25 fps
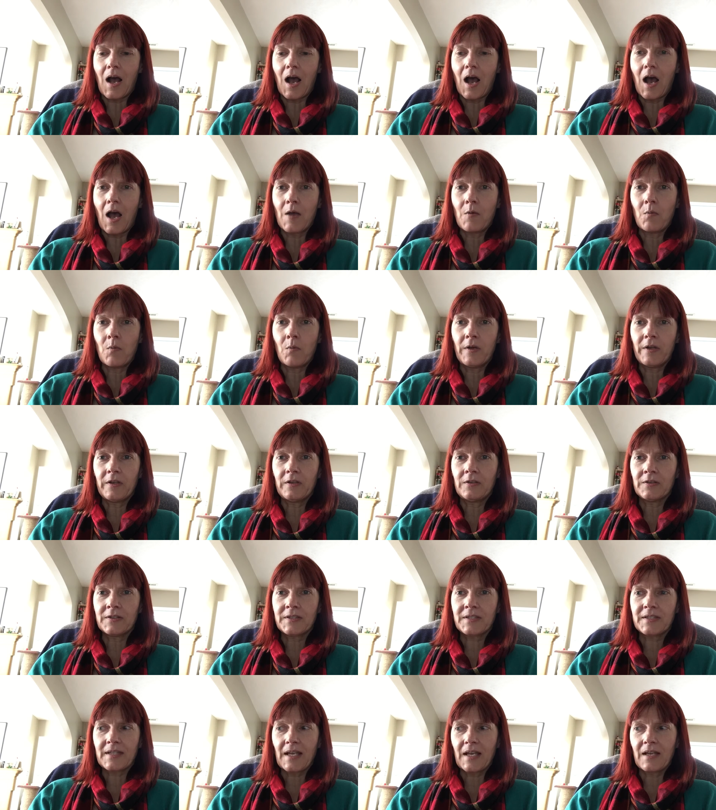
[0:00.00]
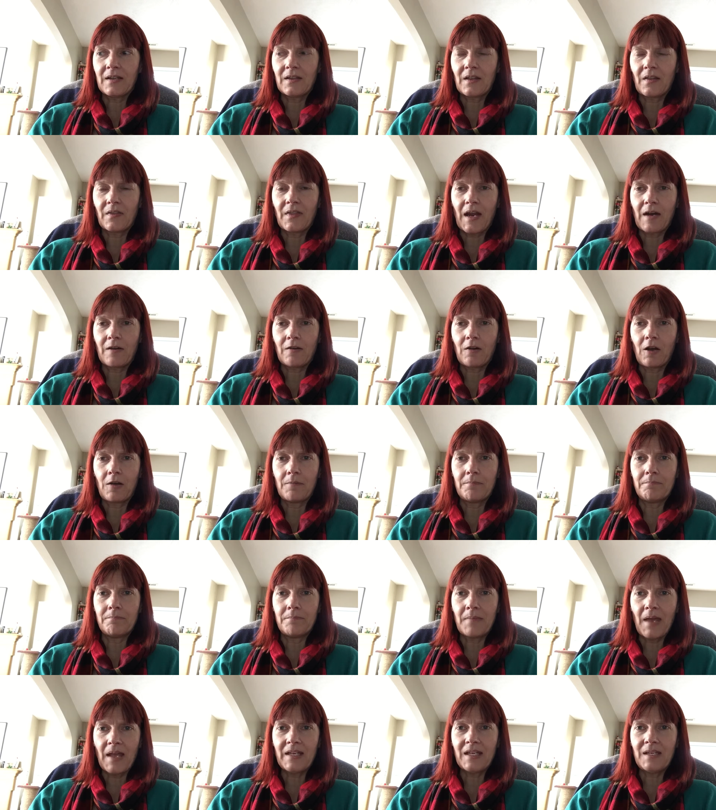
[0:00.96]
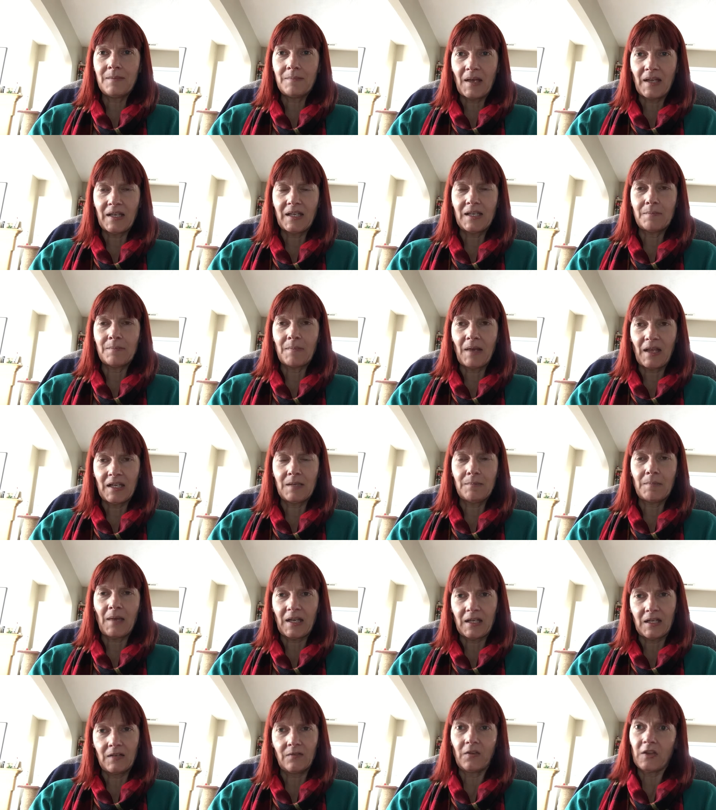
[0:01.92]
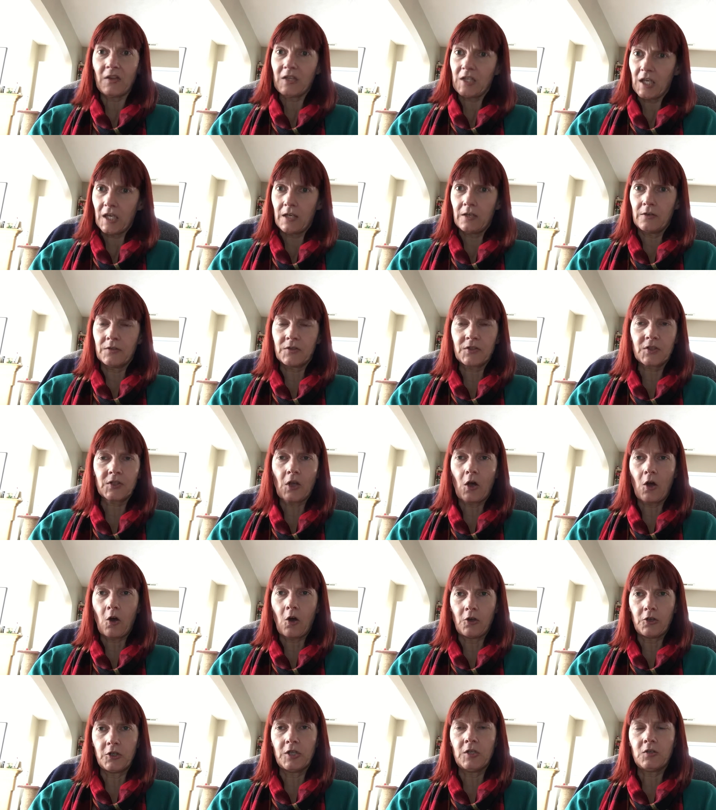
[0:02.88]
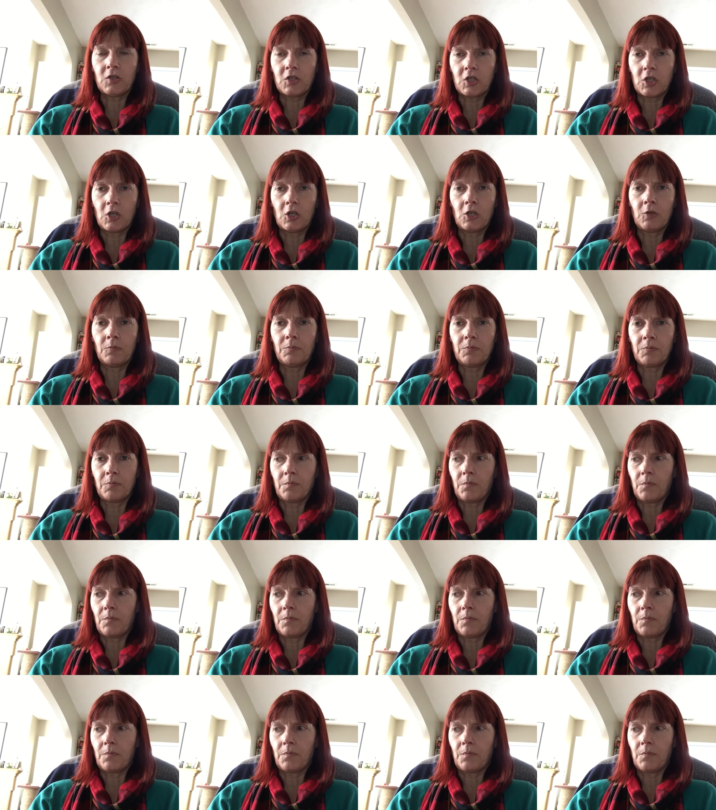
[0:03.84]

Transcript: I will say that there are many videos on YouTube